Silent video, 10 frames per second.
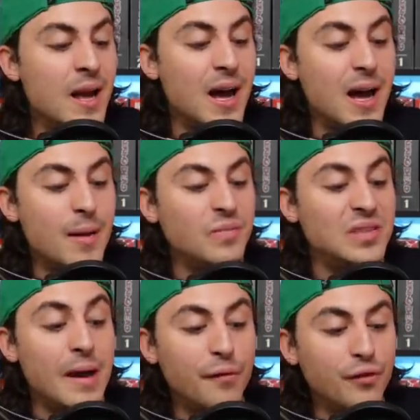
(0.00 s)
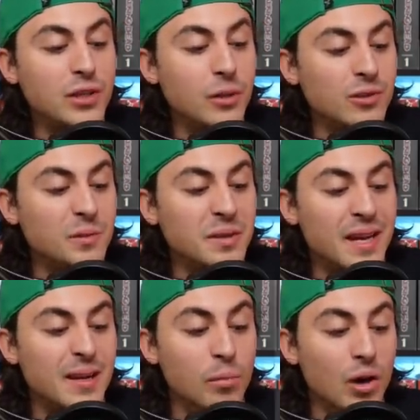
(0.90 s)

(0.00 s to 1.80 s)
I'm definitely going to be getting more.